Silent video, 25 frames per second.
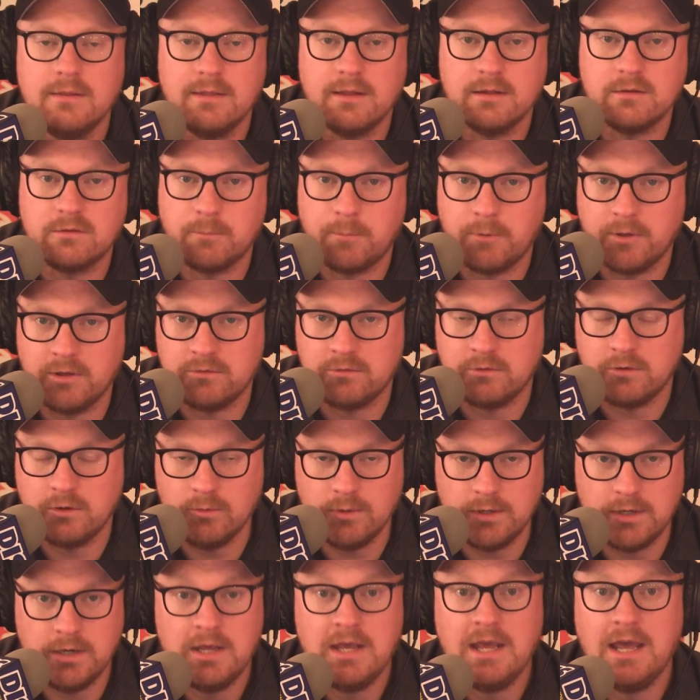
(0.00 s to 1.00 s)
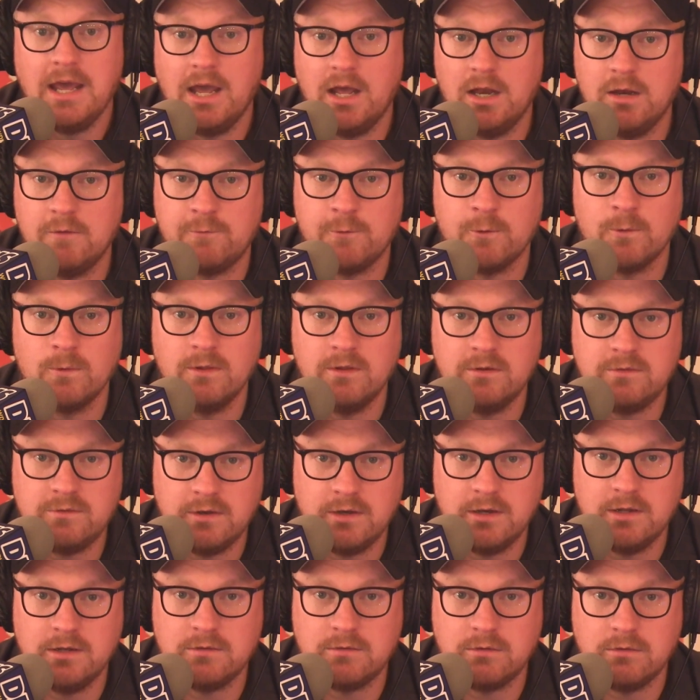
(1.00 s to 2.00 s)
That's a place to do it. And if you're
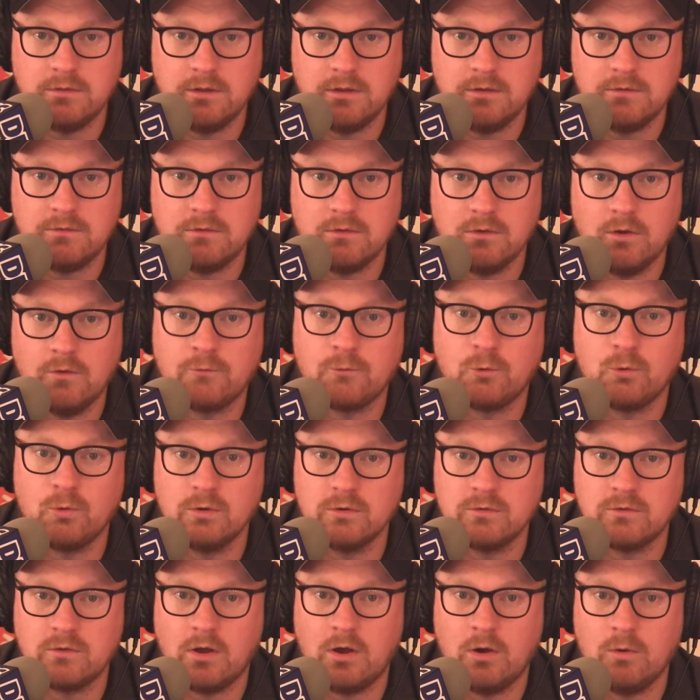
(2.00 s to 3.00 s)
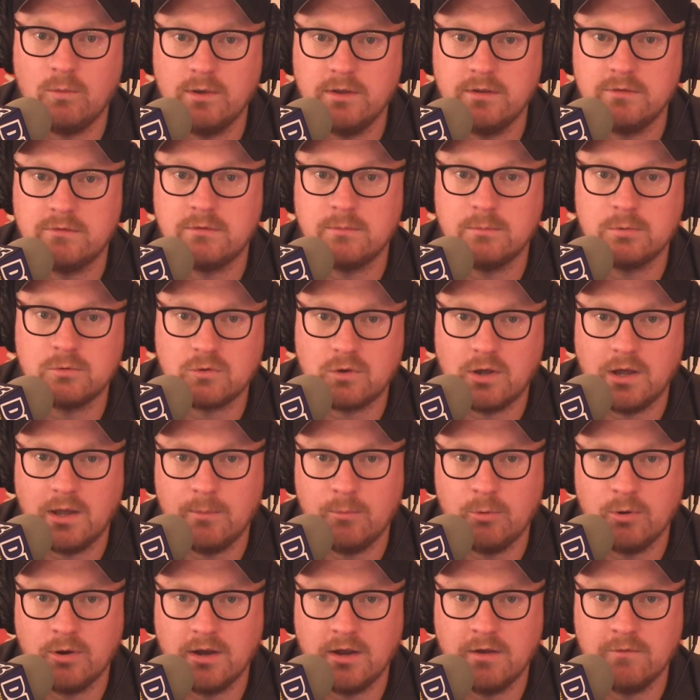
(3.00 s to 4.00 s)
listening to this, of course, always
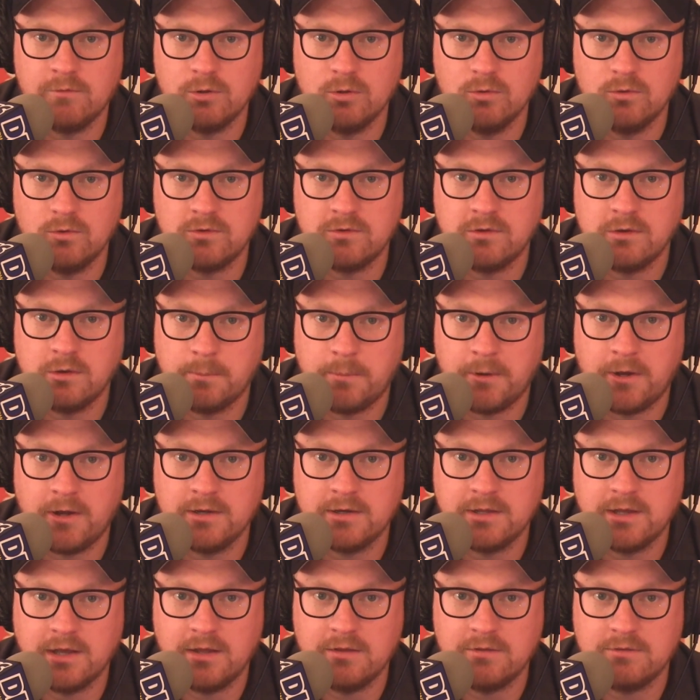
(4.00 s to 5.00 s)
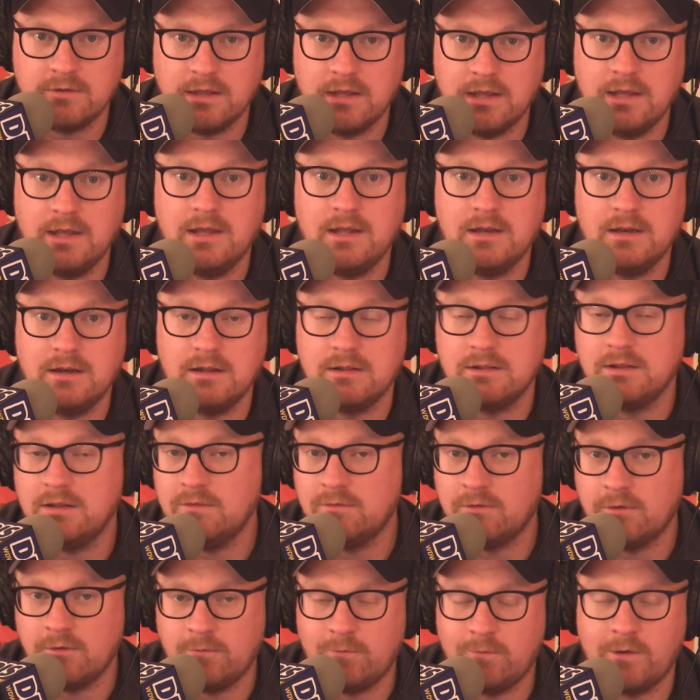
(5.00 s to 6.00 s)
subscribe wherever you listen to podcasts and
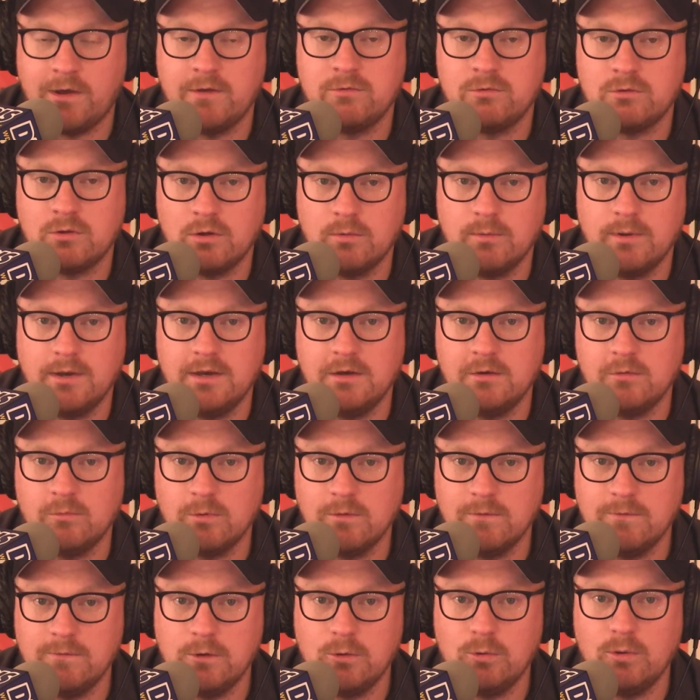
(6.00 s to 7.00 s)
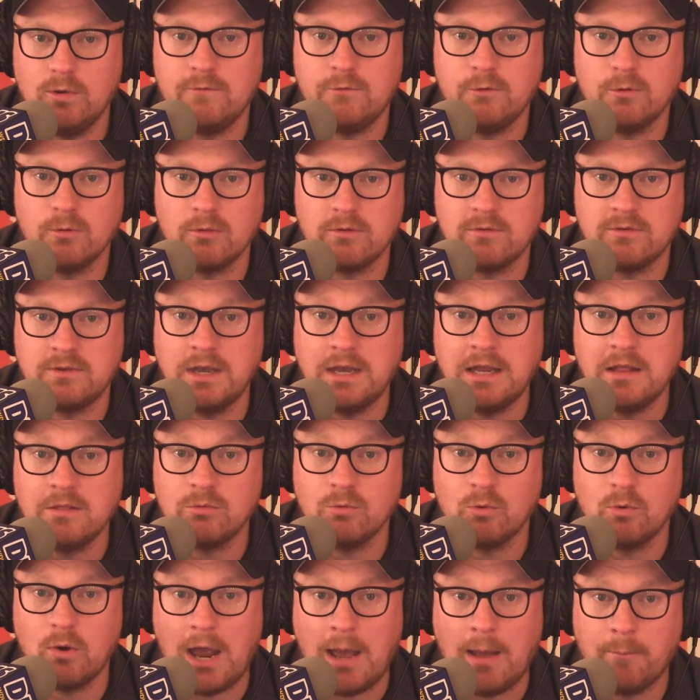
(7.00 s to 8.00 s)
leave a five star rating and review if you're listening
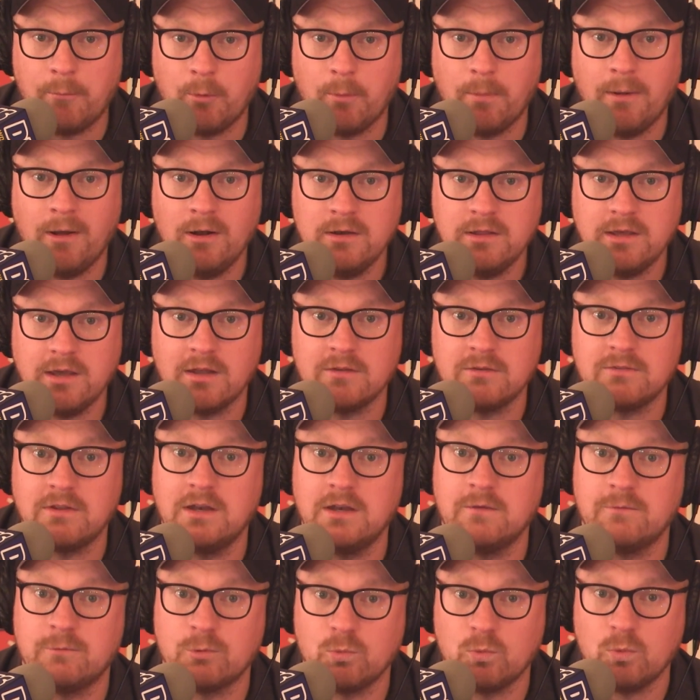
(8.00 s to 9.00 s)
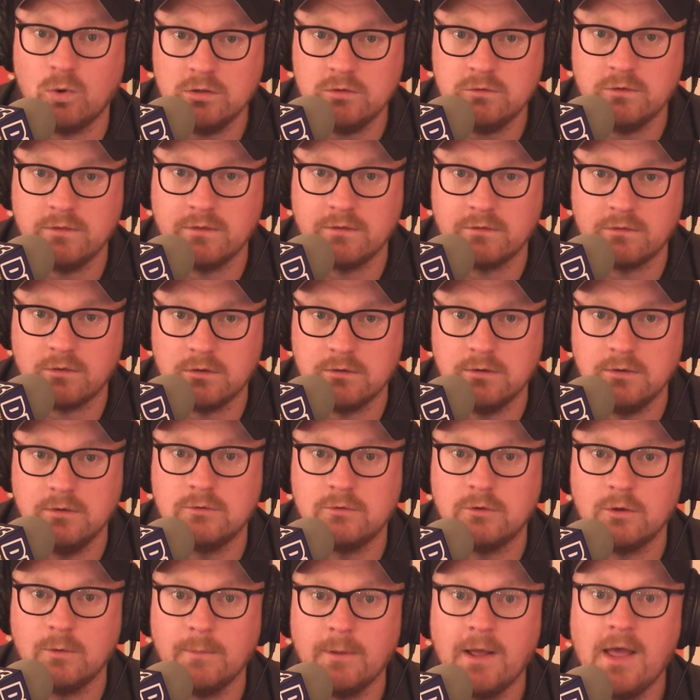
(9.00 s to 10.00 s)
through Apple Podcasts. And if you're watching this on
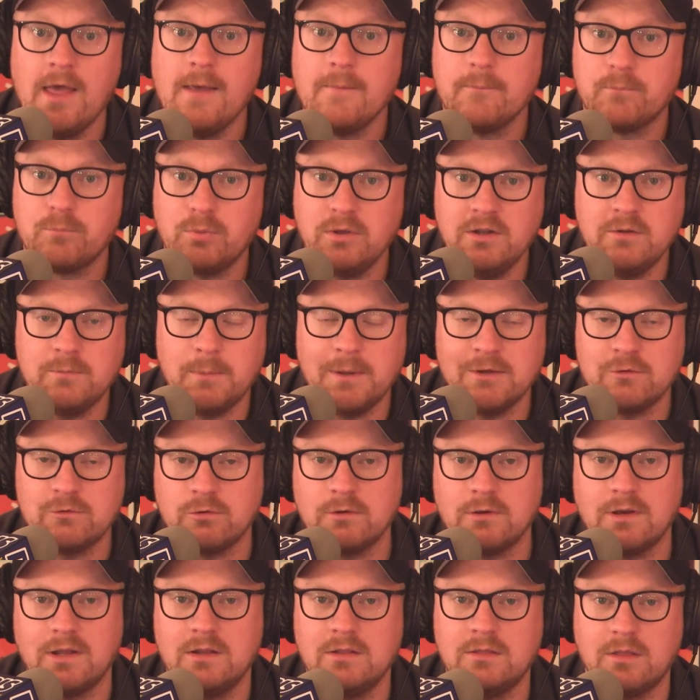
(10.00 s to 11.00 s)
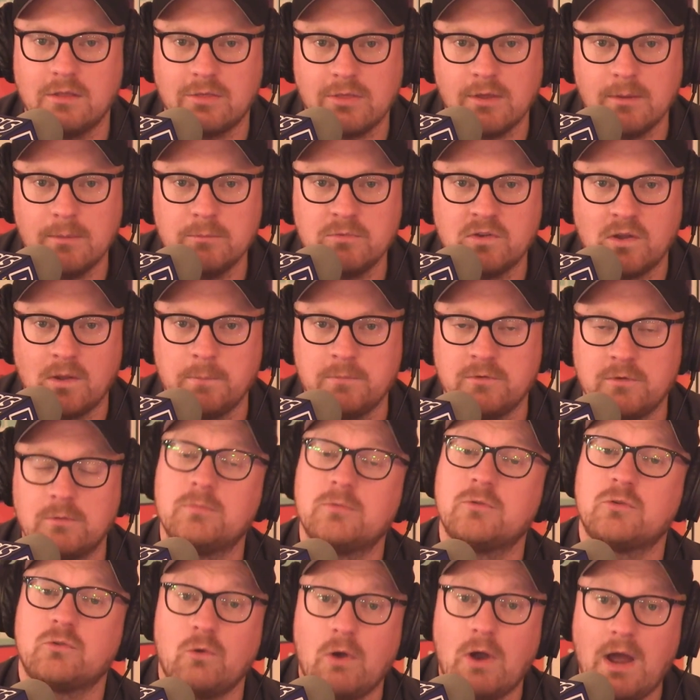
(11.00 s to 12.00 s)
YouTube, please make sure to hit the thumbs up,
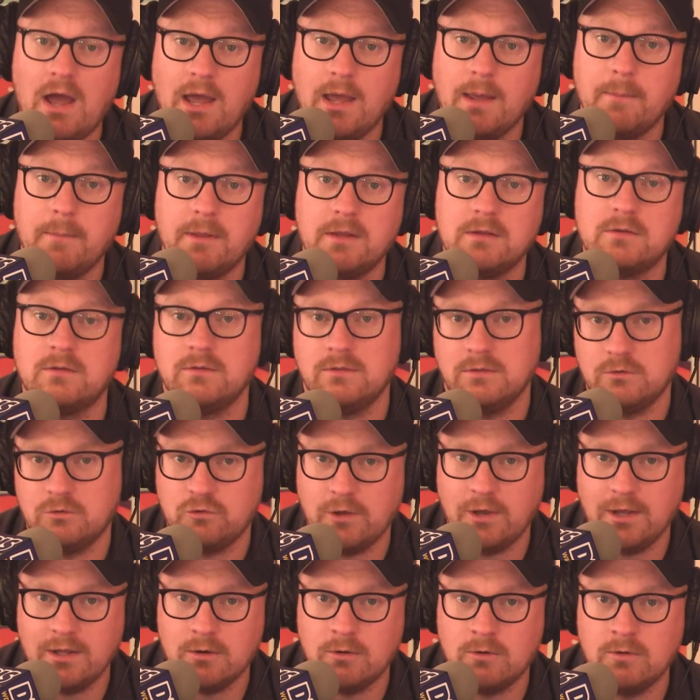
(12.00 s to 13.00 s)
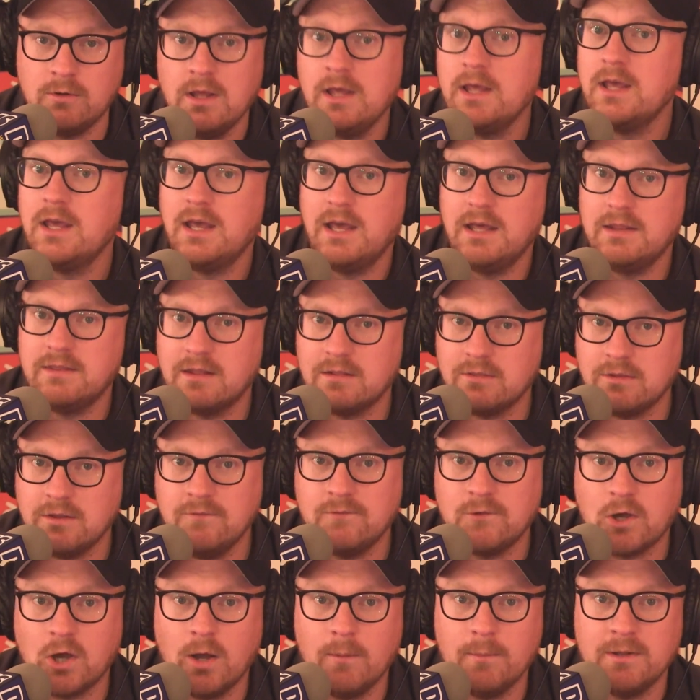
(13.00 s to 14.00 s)
subscribe to the channel, and then
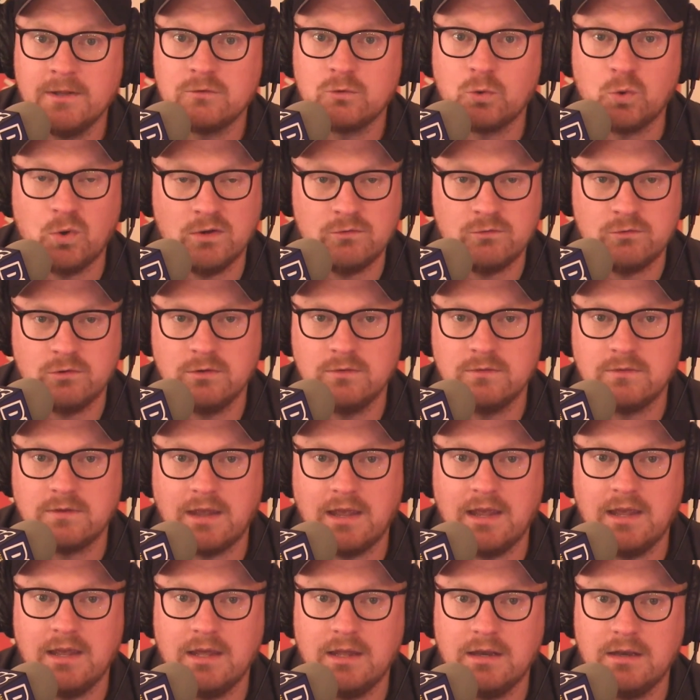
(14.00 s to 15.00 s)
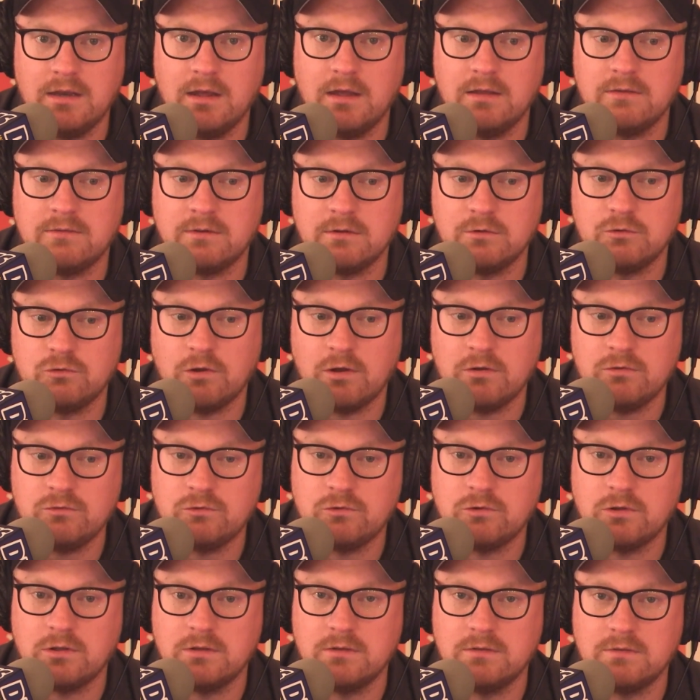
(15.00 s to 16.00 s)
leave comments, questions, and
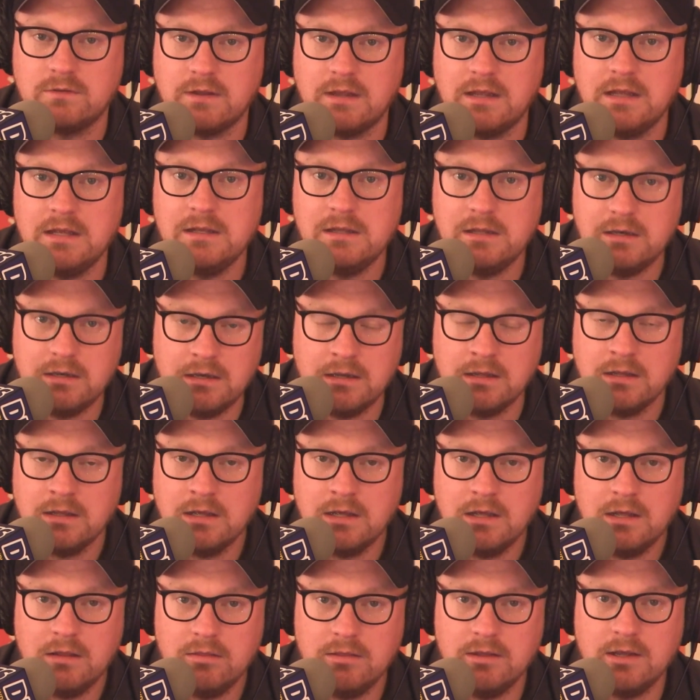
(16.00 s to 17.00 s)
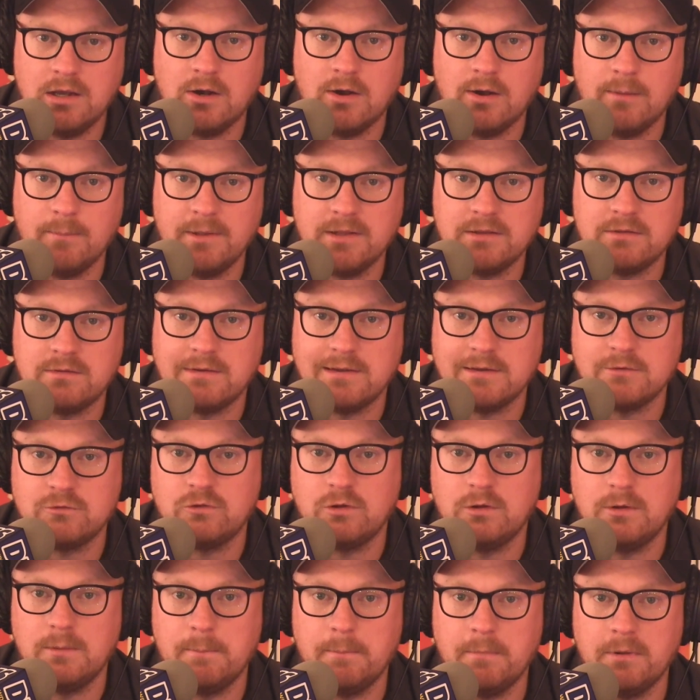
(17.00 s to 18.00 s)
suggestions in the comment
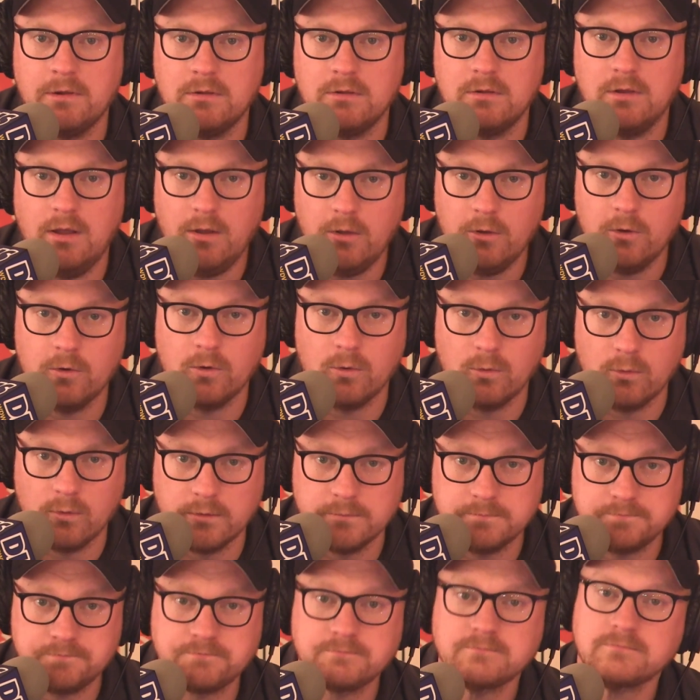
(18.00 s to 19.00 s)
section below.